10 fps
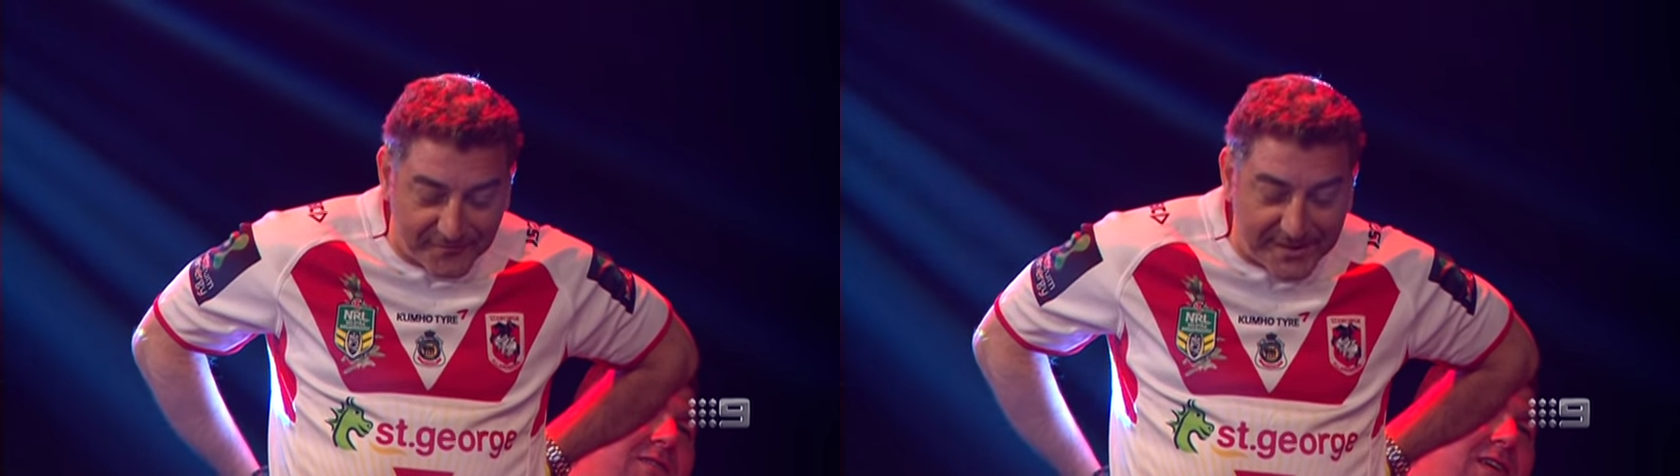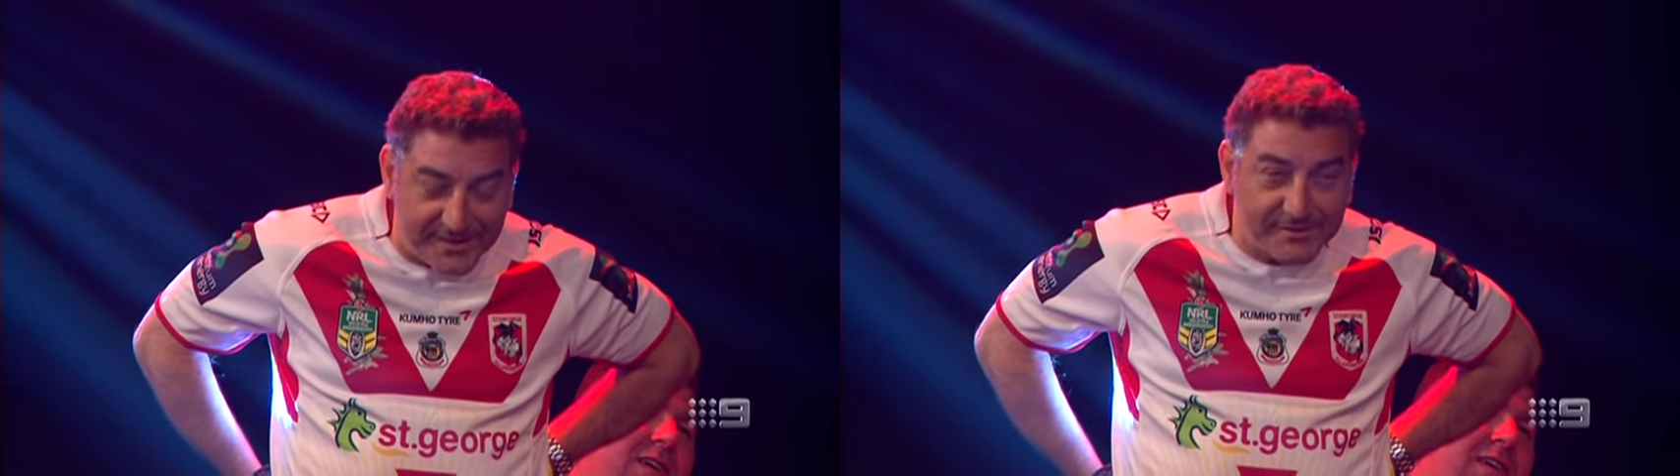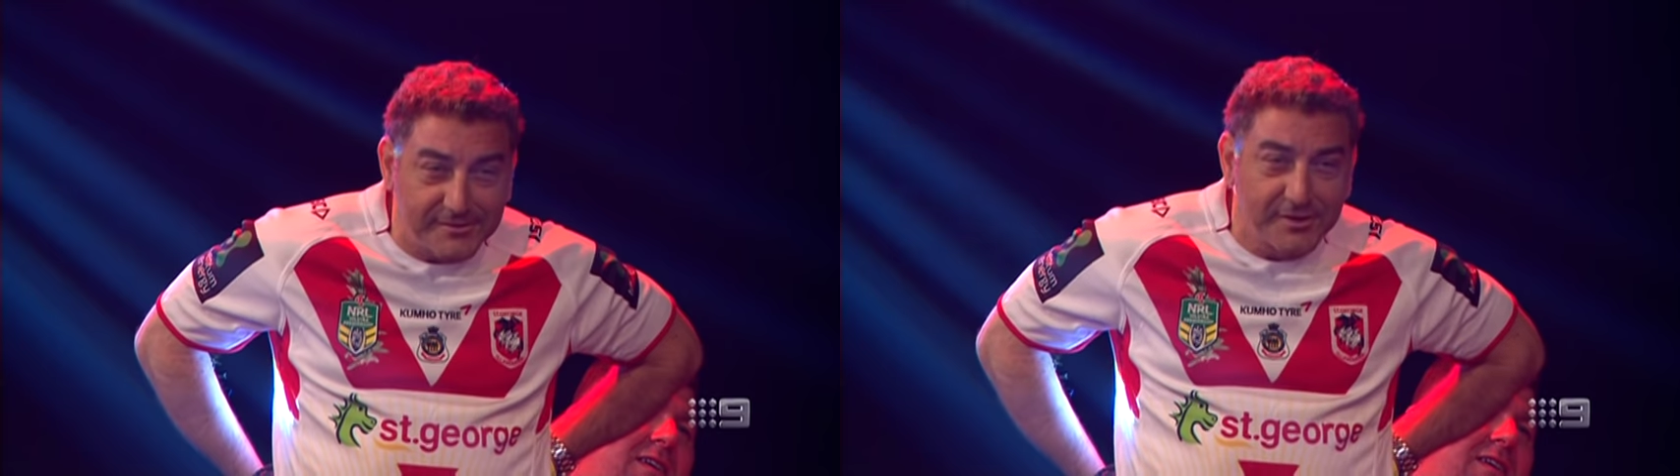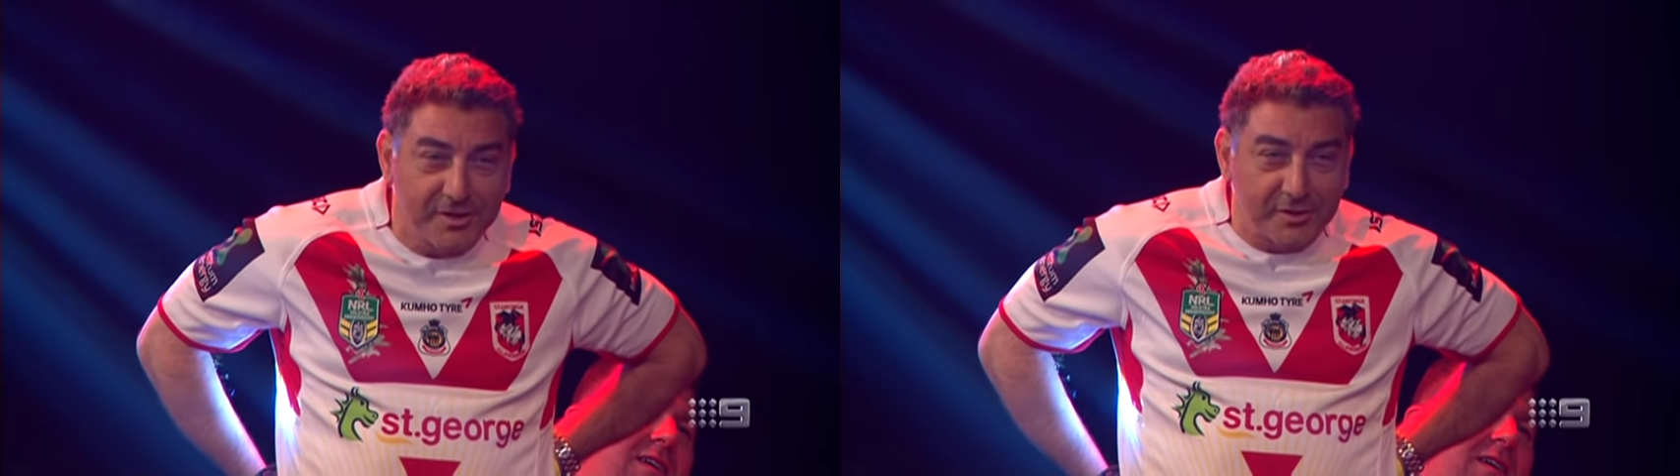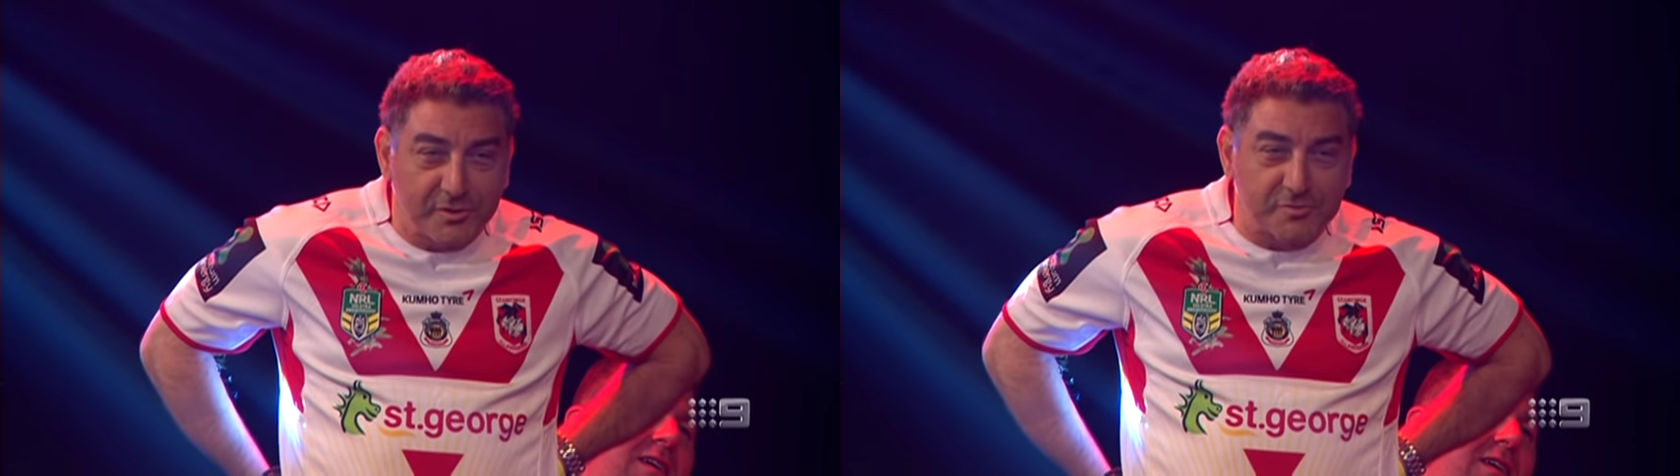Fatty. Yep.
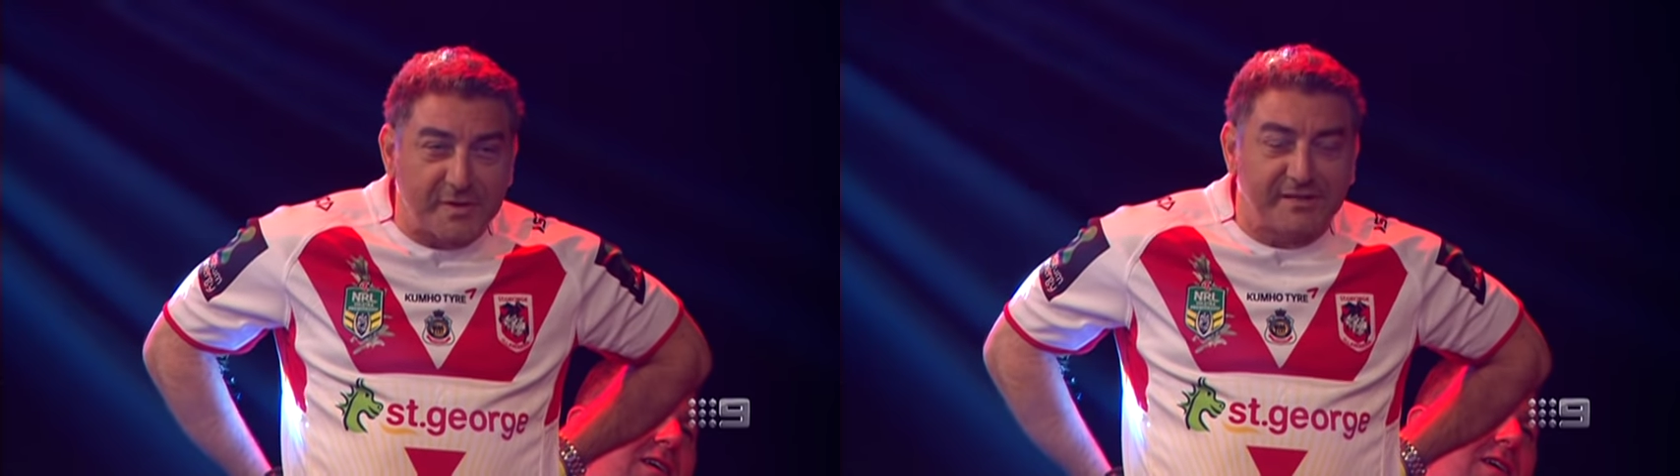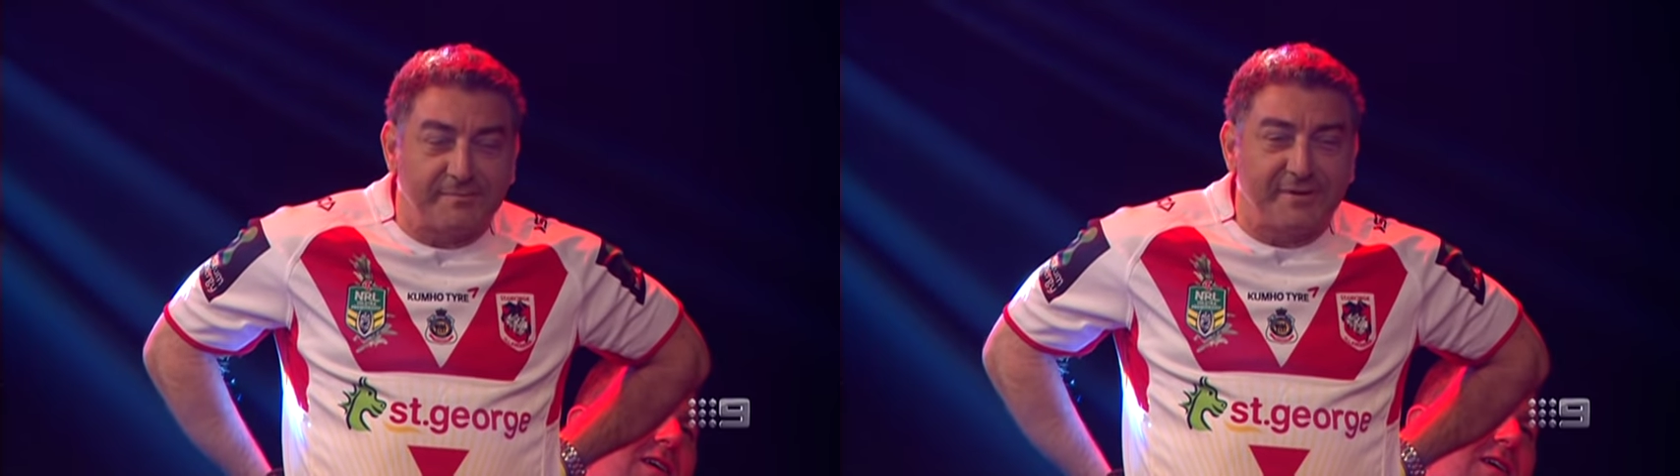Because we had to